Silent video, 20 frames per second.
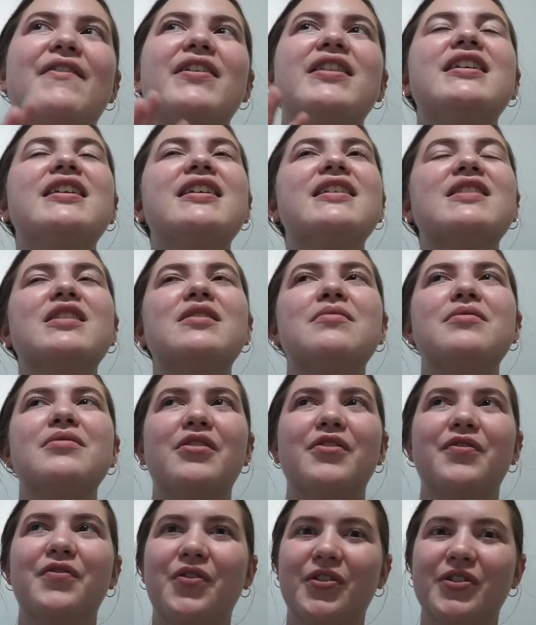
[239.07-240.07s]
think it's gonna be
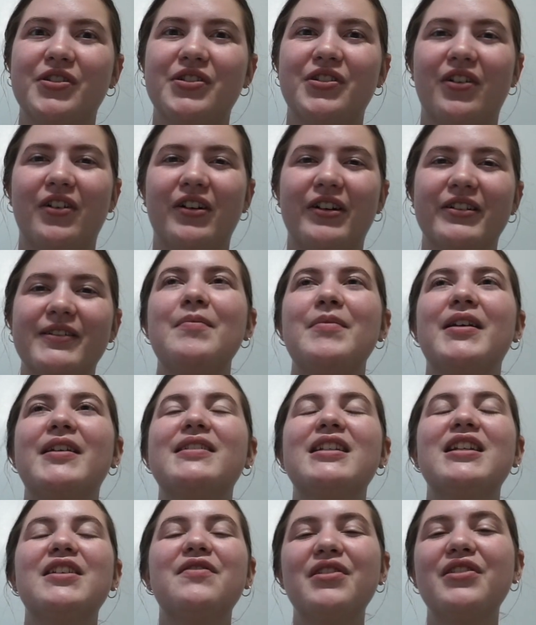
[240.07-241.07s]
a four stars because
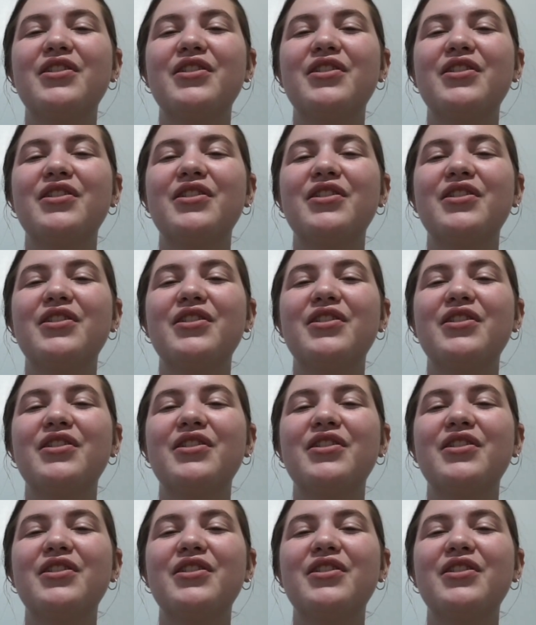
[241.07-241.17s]
even